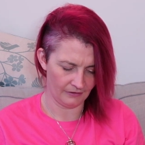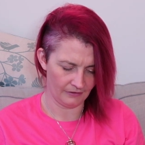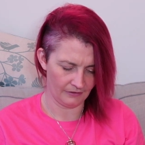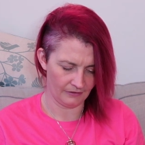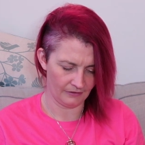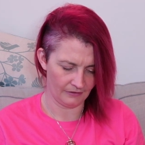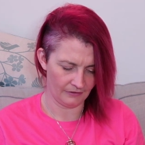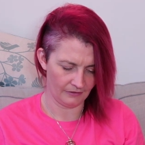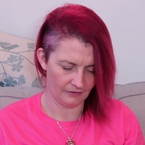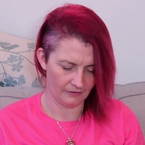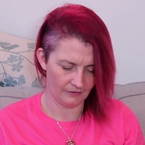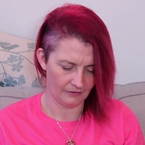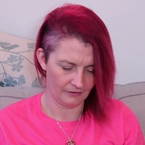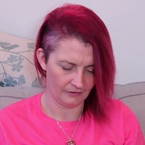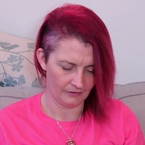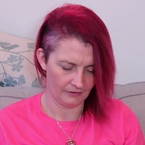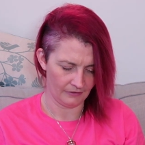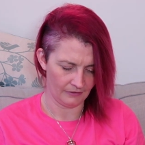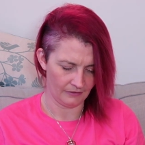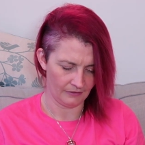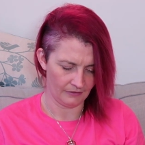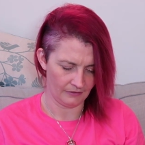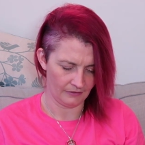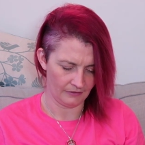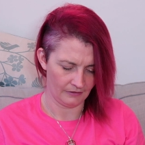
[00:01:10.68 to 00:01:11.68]

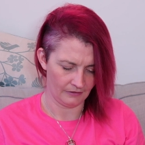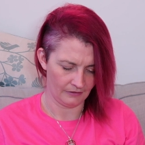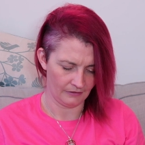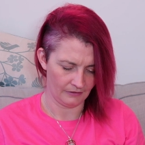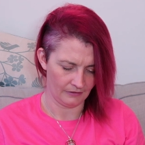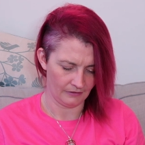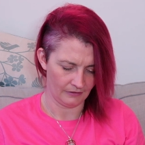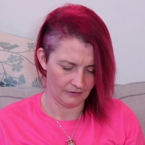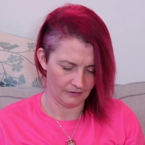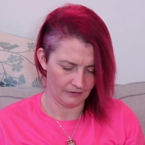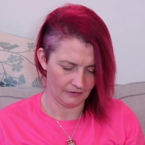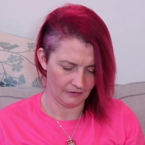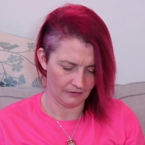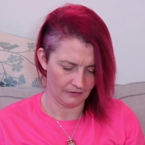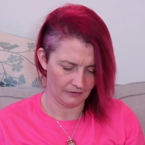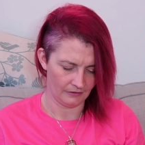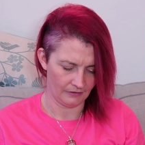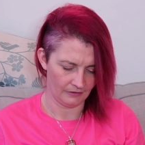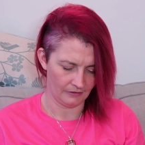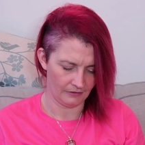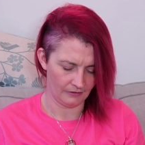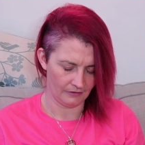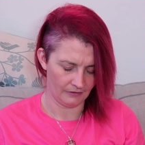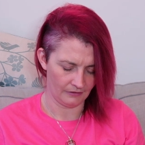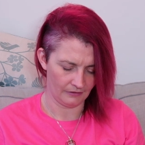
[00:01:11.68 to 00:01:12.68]

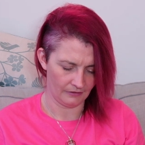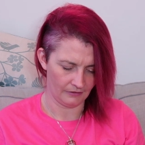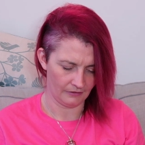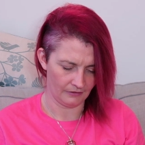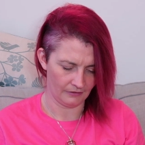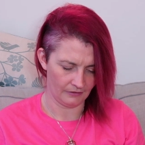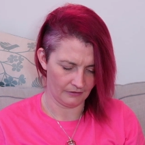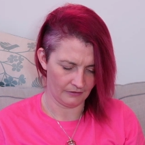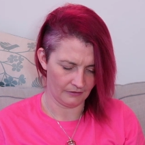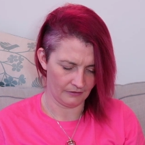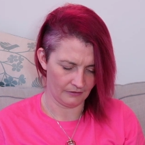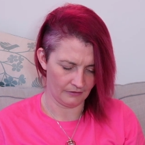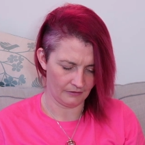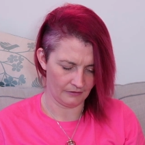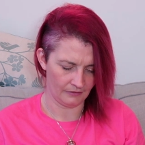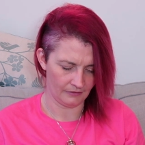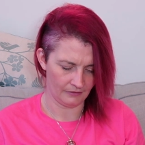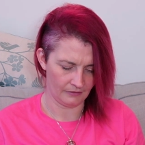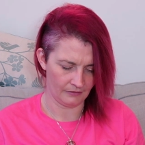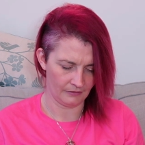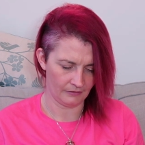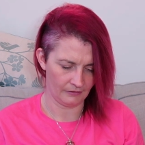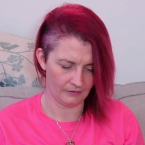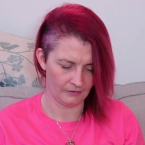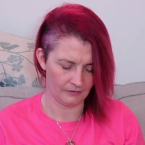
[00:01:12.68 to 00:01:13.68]

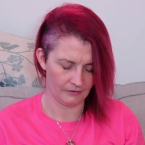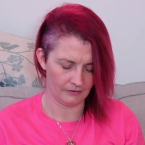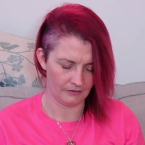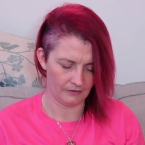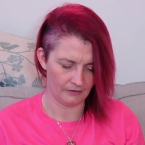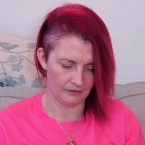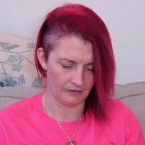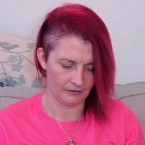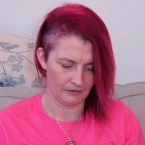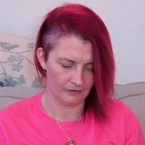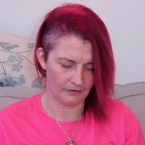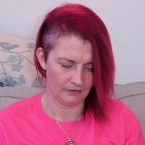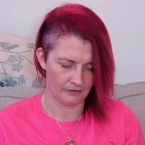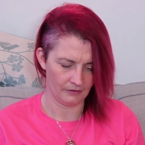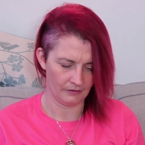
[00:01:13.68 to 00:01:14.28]
(no one is talking)